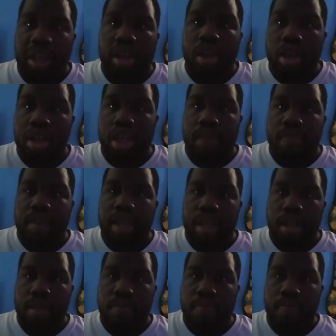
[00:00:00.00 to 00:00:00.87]
on
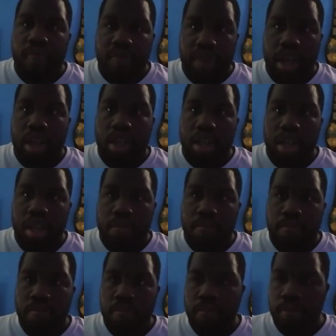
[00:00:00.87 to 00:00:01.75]
TV
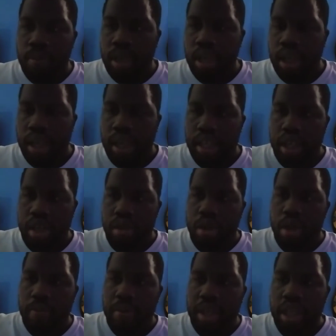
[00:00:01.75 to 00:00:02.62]
finally, as he's
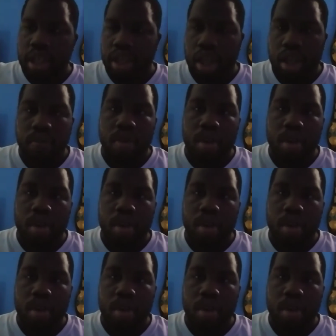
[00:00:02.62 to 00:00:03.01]
going up against